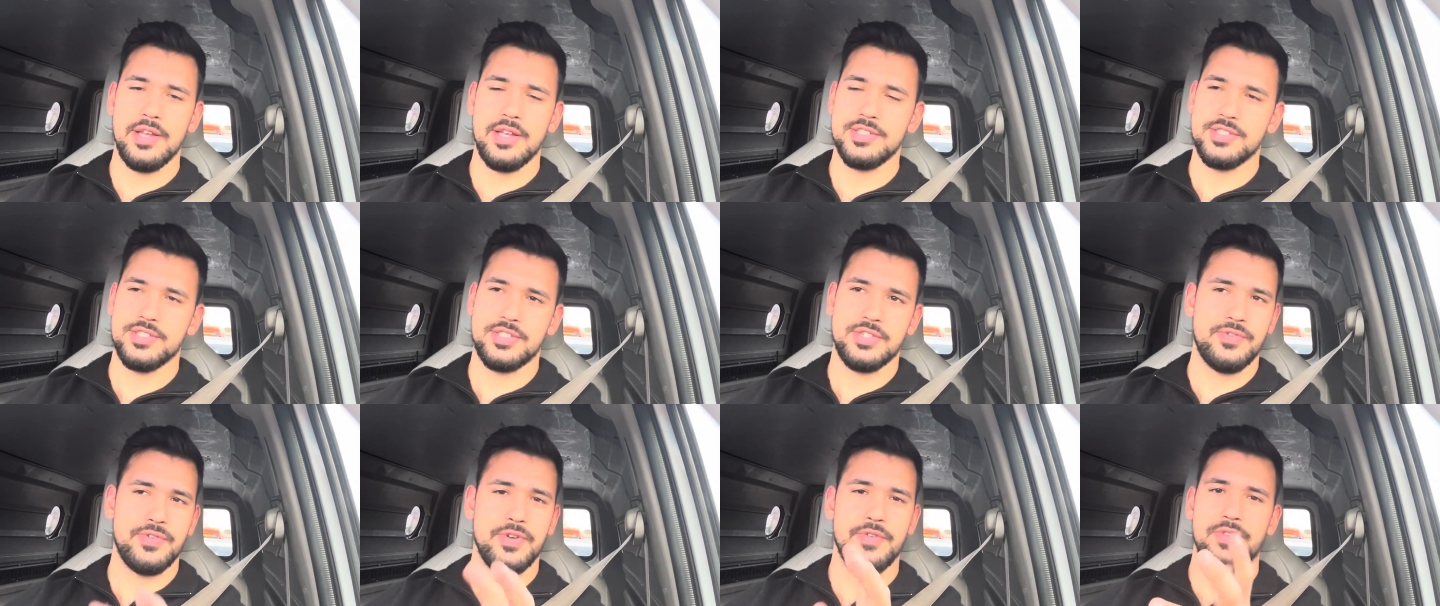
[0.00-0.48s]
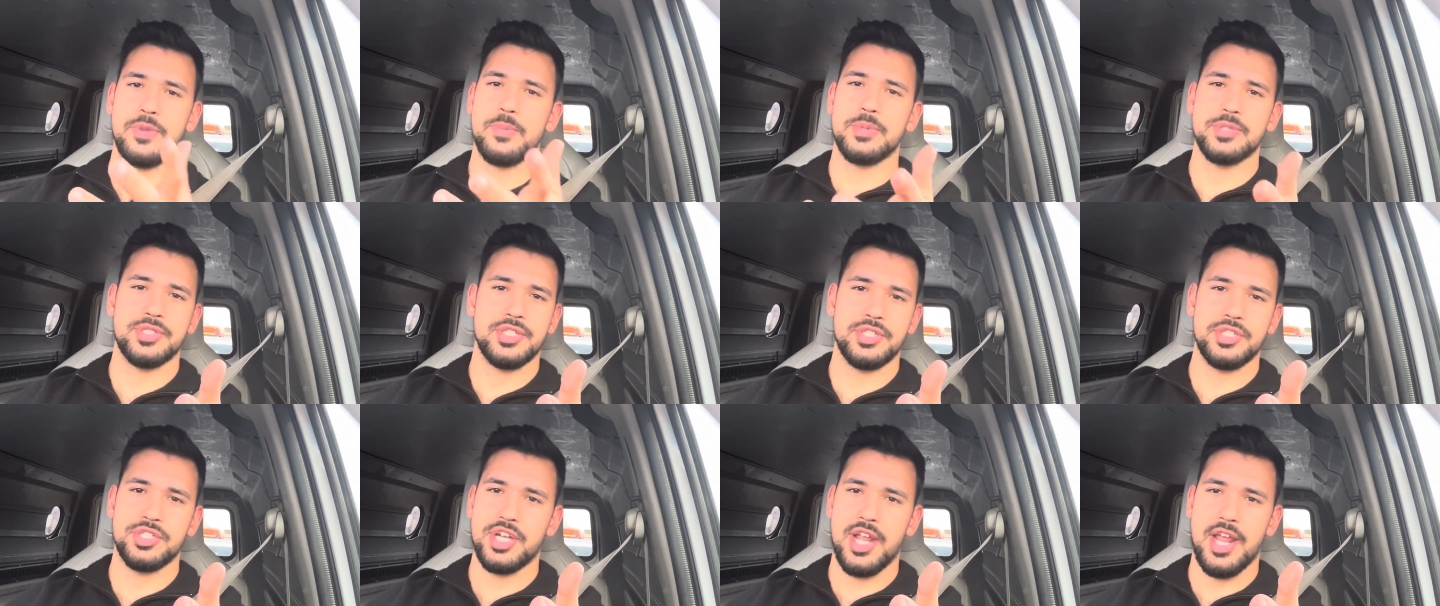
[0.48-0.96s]
Because it's a
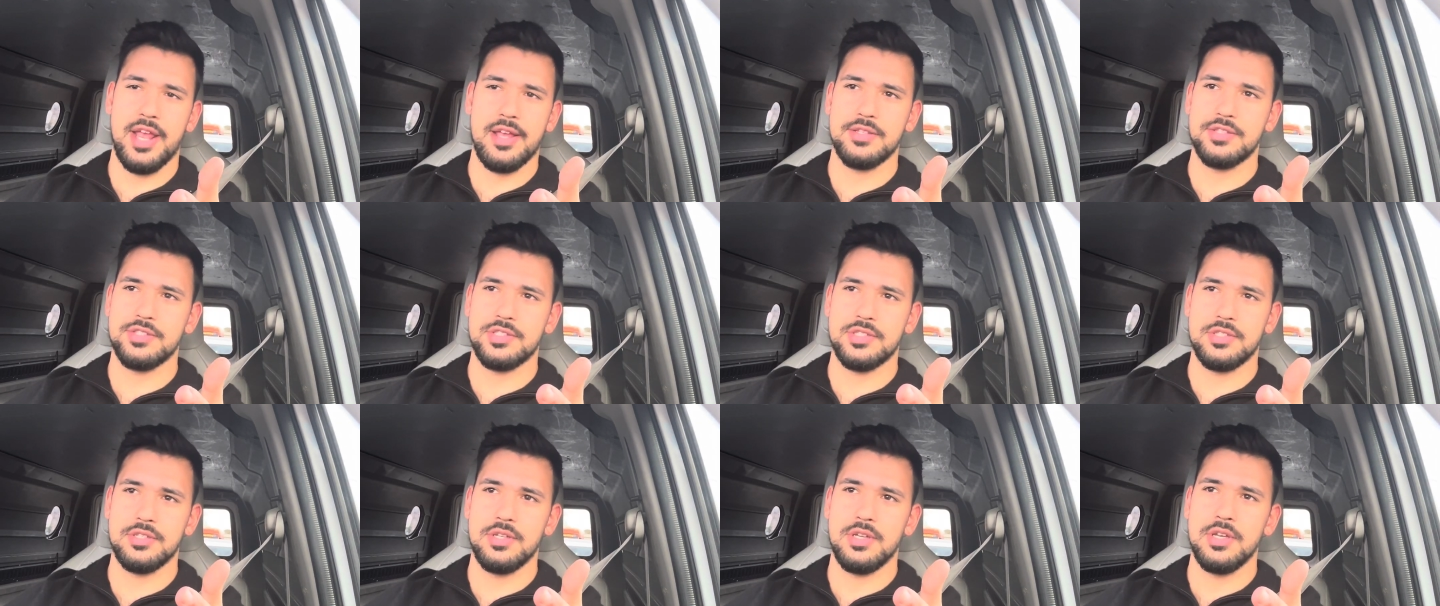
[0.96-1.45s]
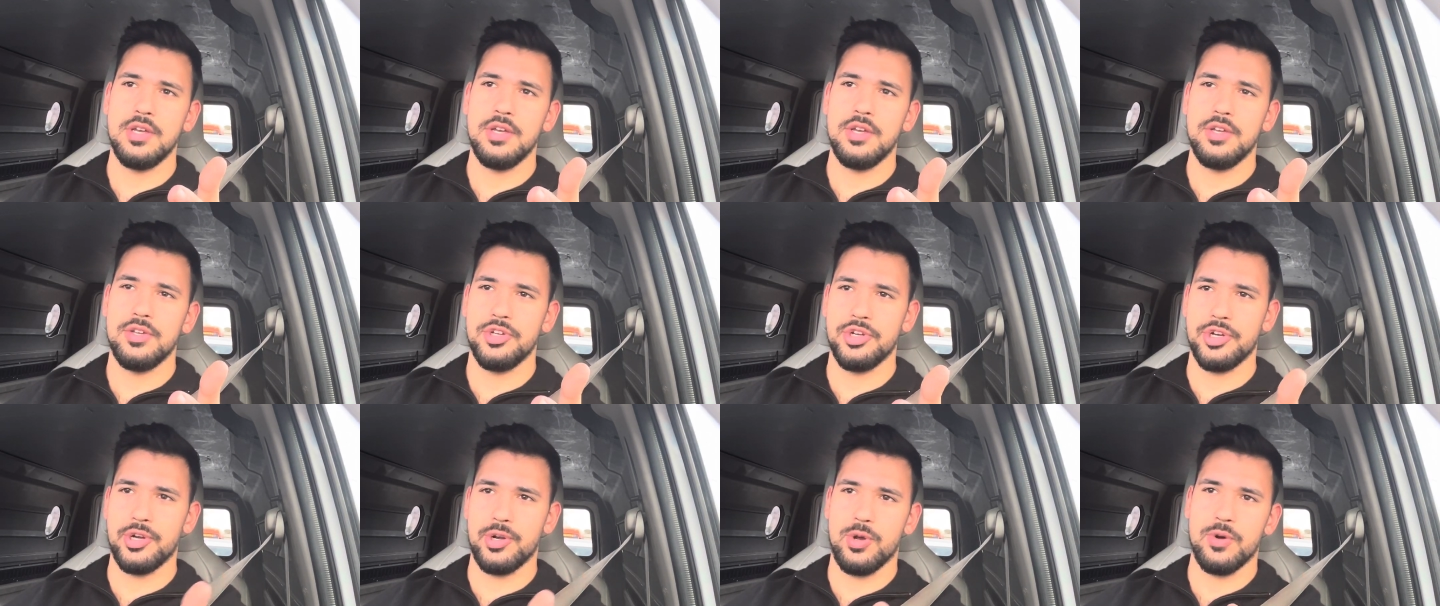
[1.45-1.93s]
50% chance
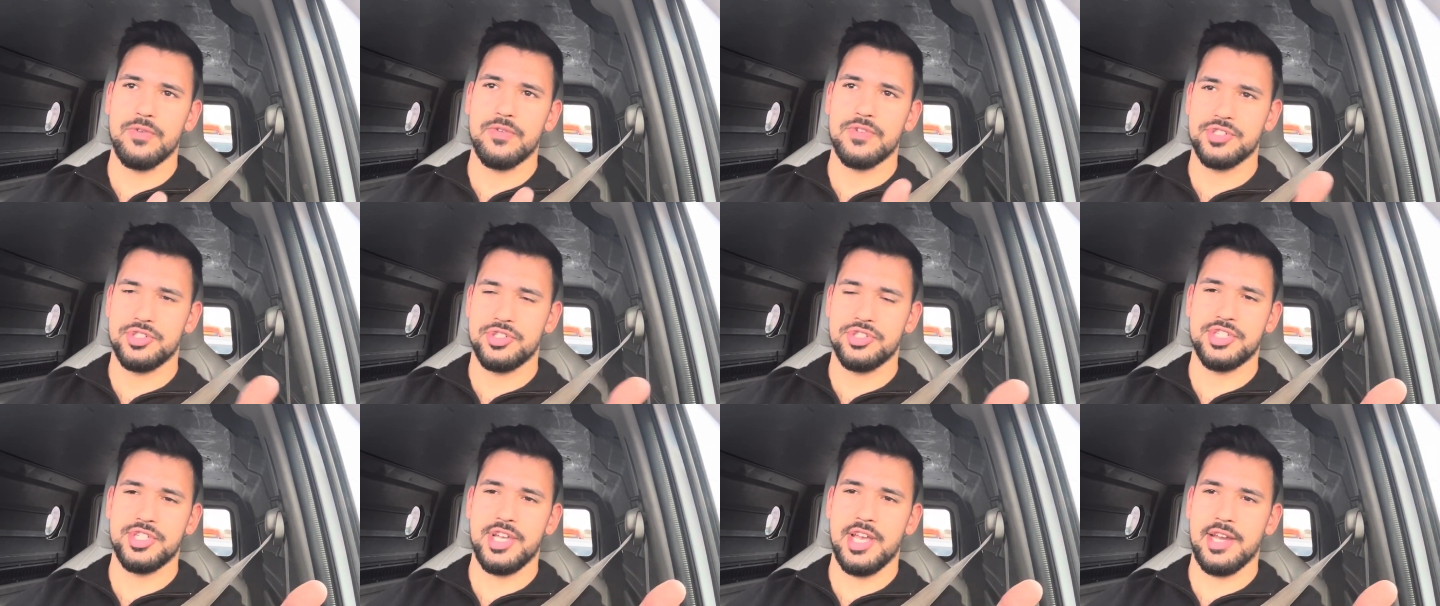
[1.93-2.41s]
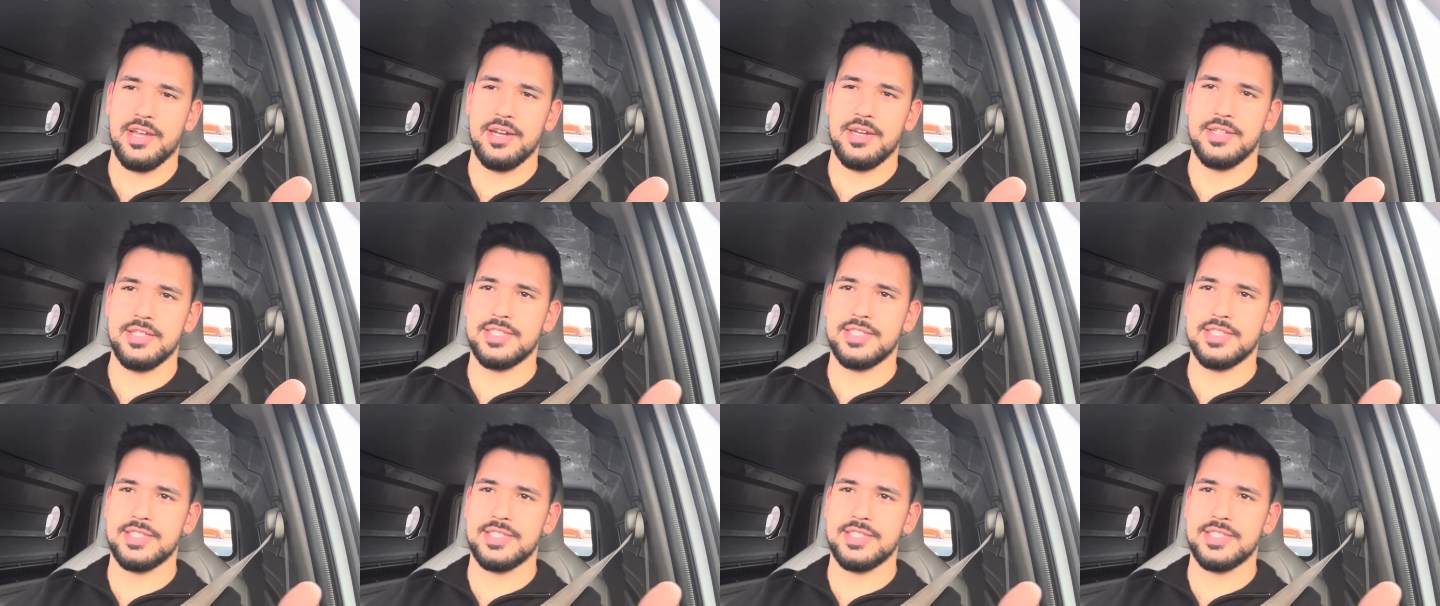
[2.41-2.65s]
you're gonna go first or second.